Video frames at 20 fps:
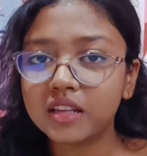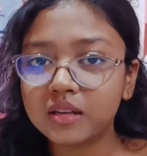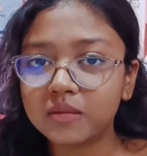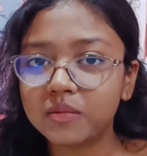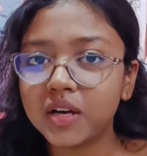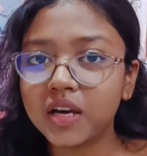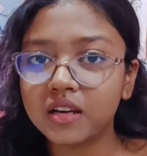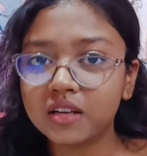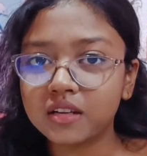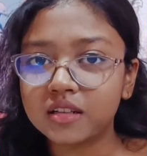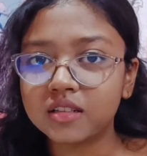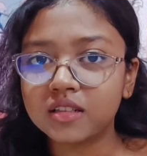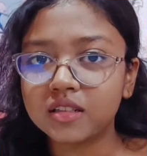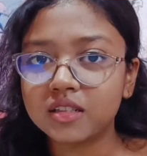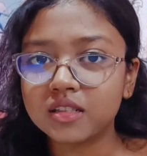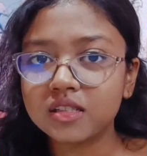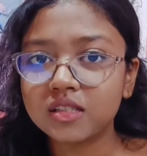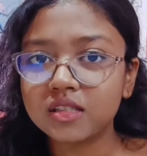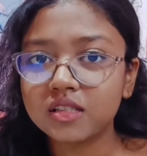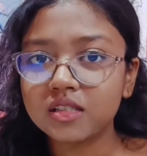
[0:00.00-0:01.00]
buy them
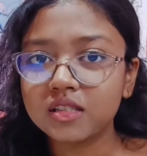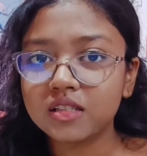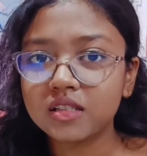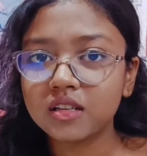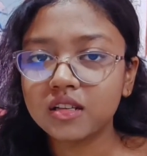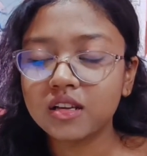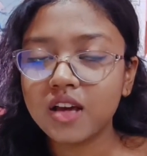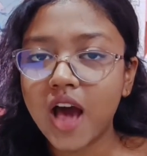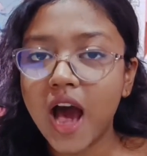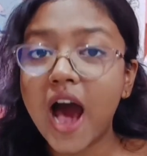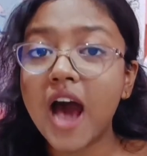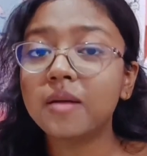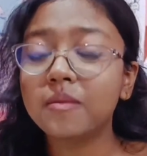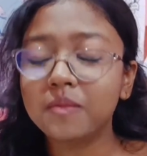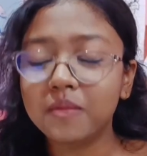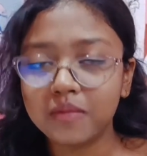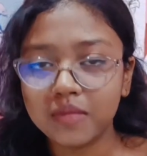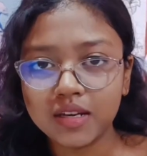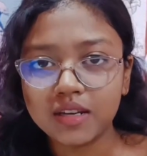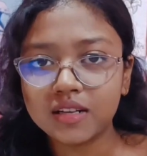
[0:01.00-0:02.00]
anklets.
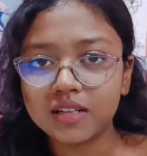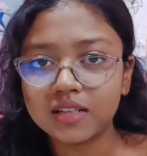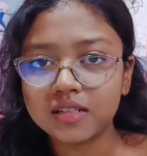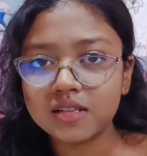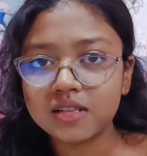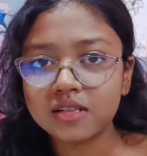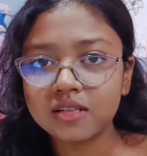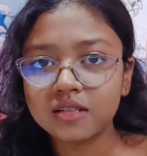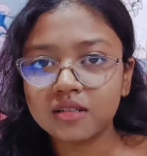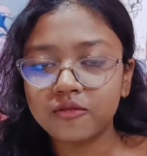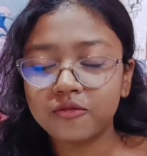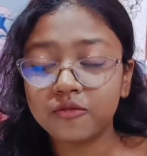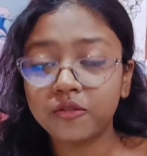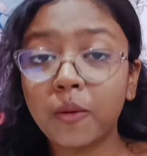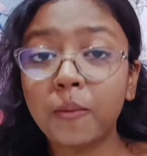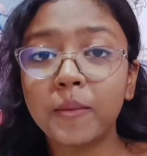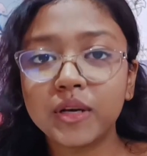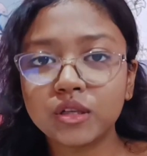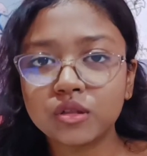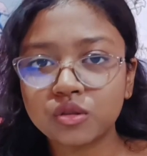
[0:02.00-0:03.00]
I mean it
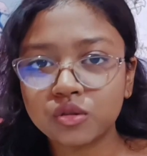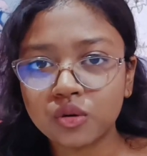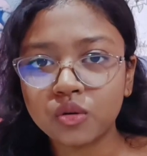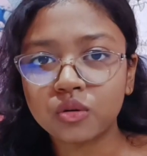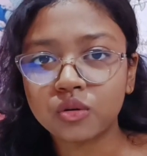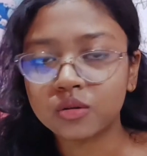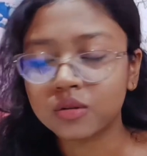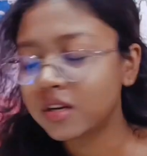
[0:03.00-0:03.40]
from my